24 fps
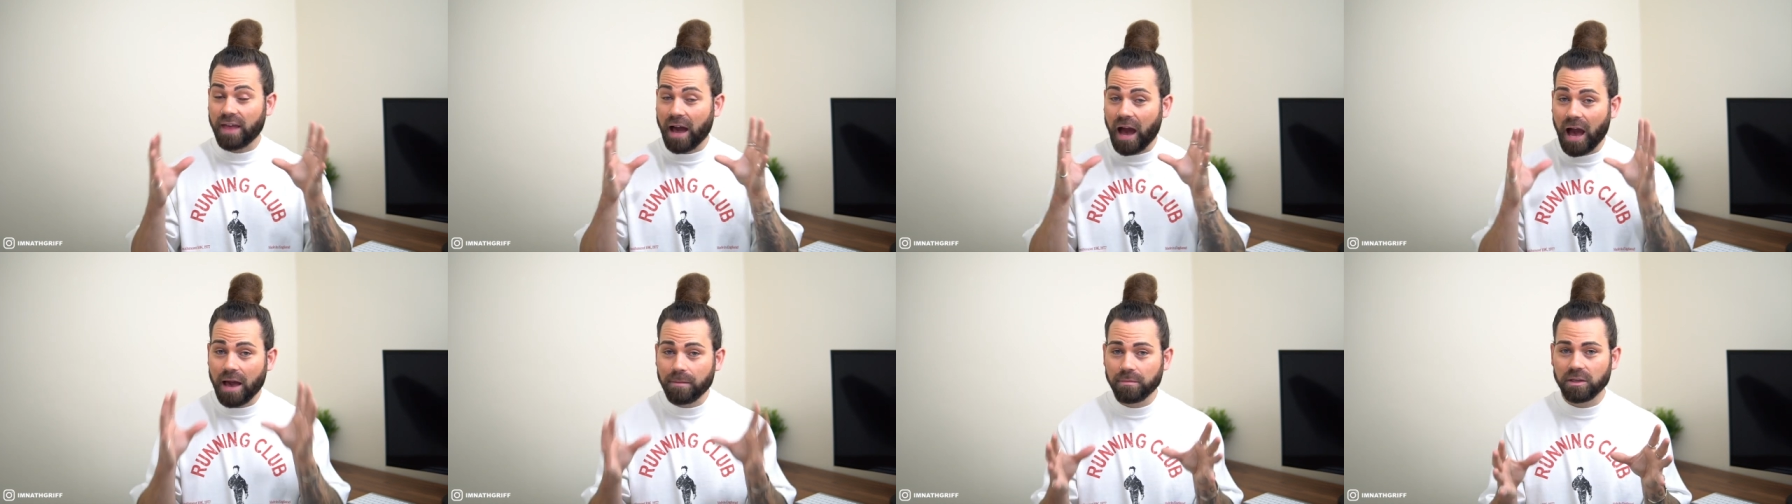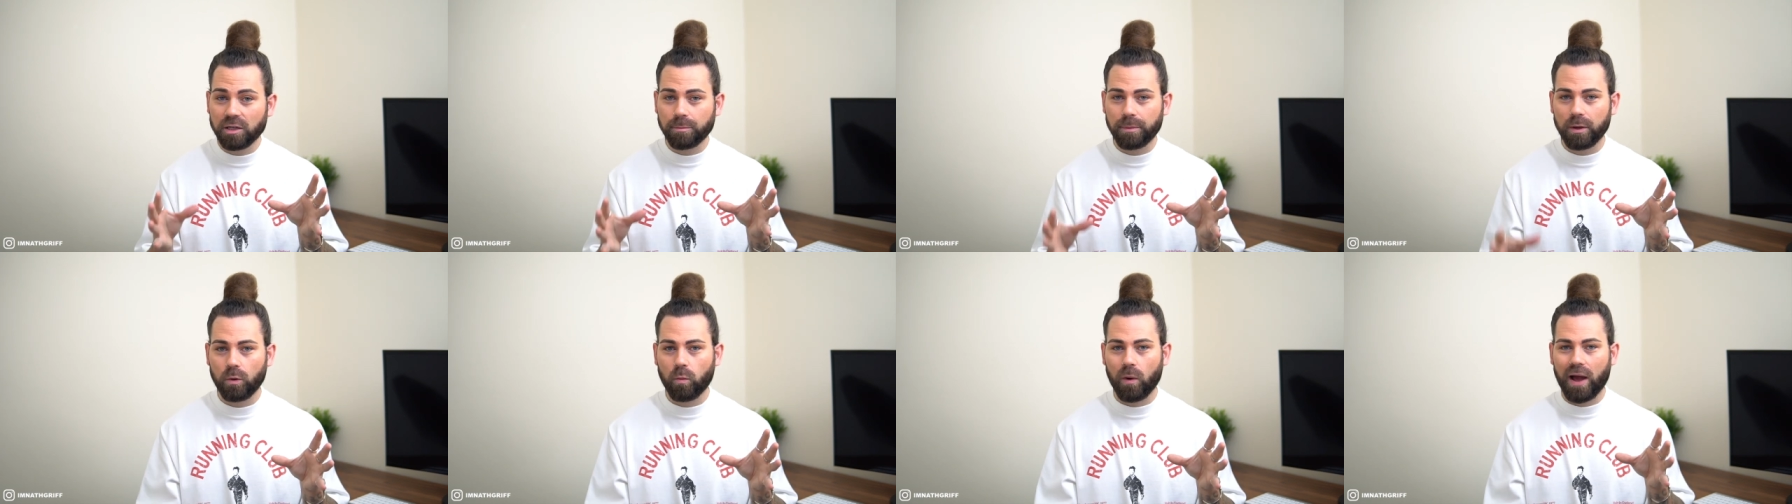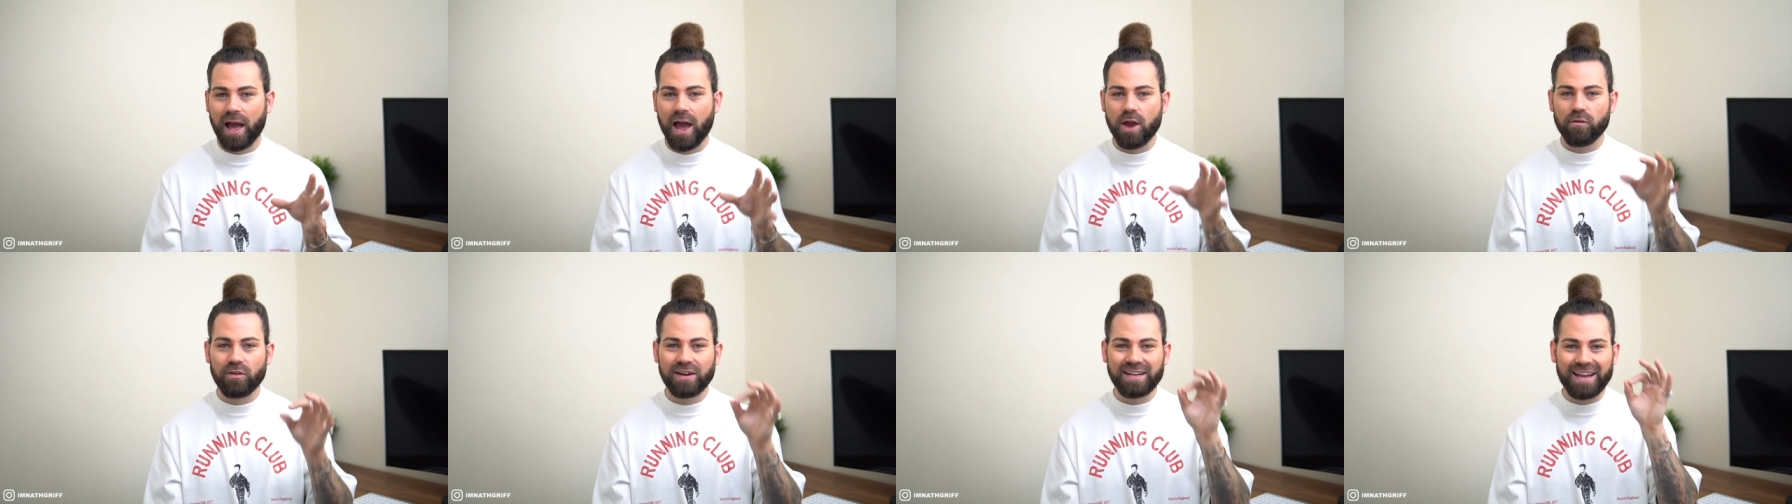that I'm gonna be
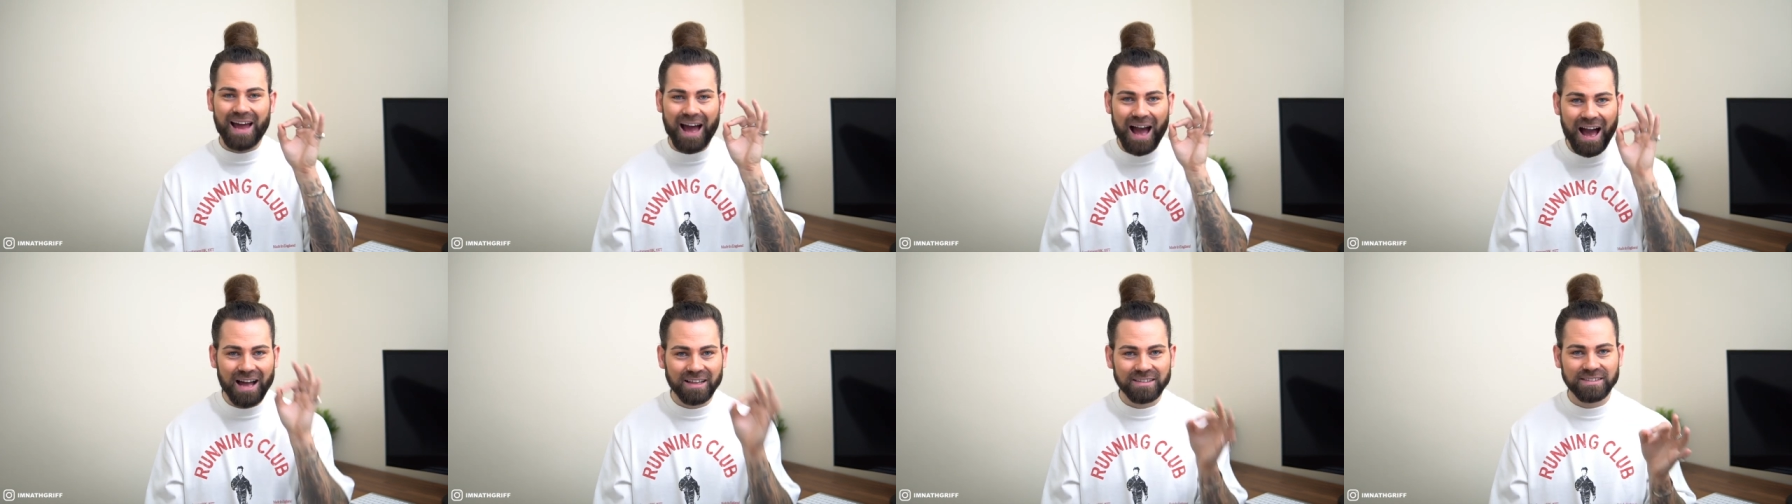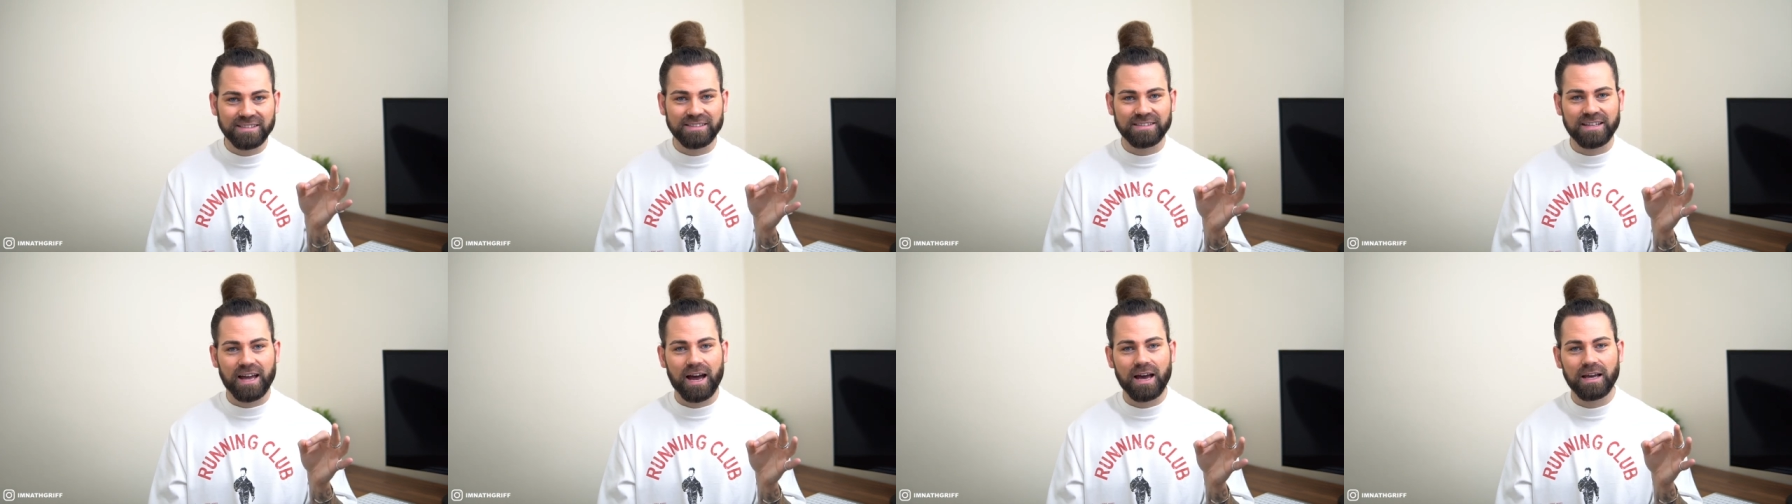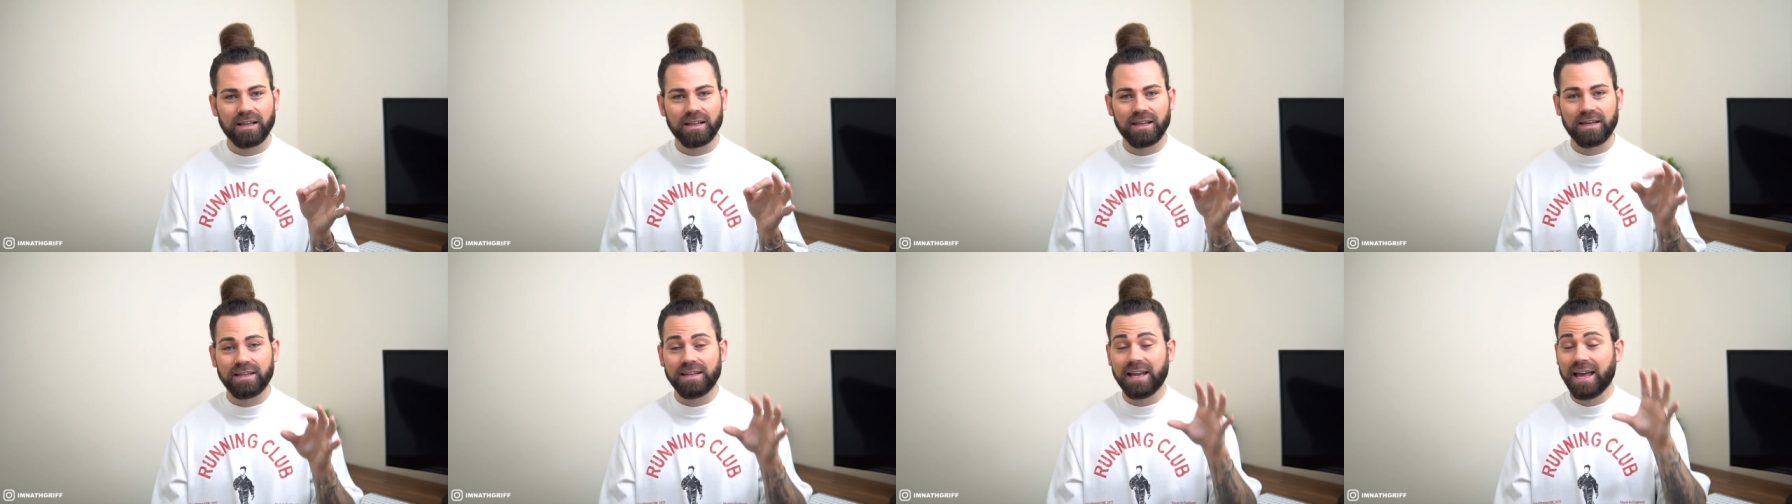wearing and
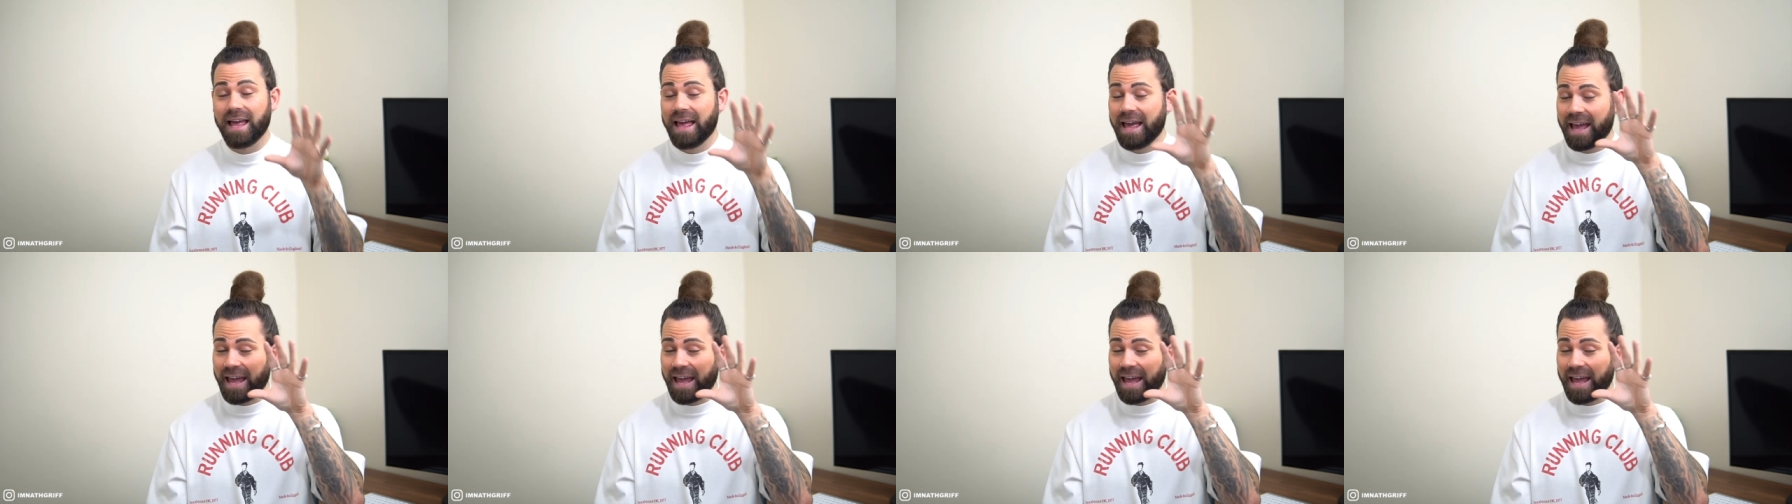styling